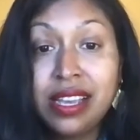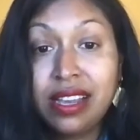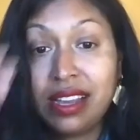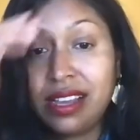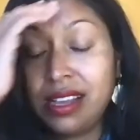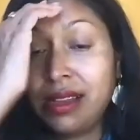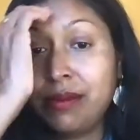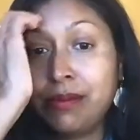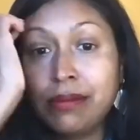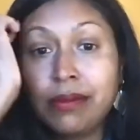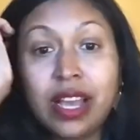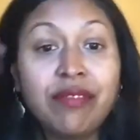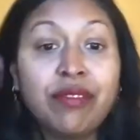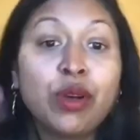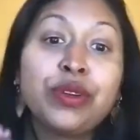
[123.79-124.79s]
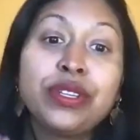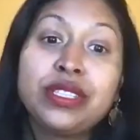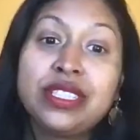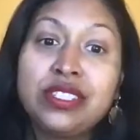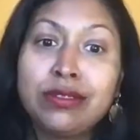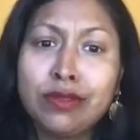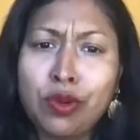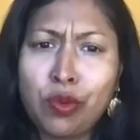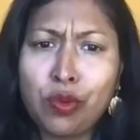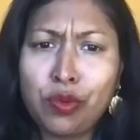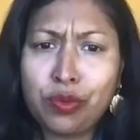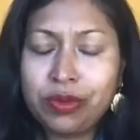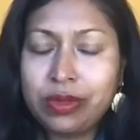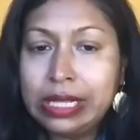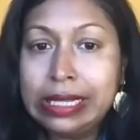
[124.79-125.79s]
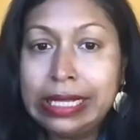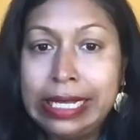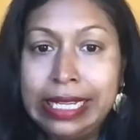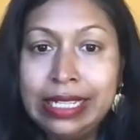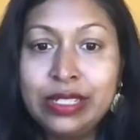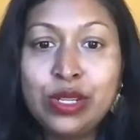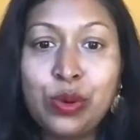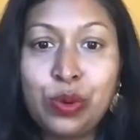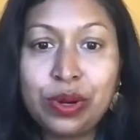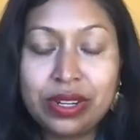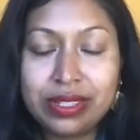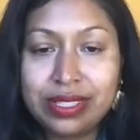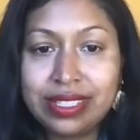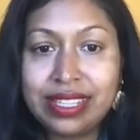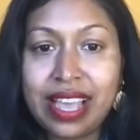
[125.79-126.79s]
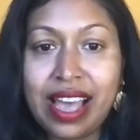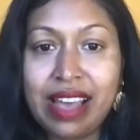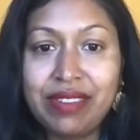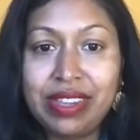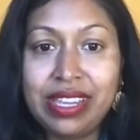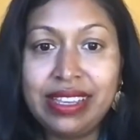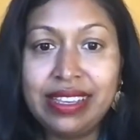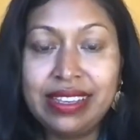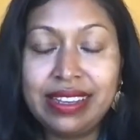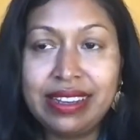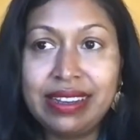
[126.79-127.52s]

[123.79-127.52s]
I've always leaned towards having,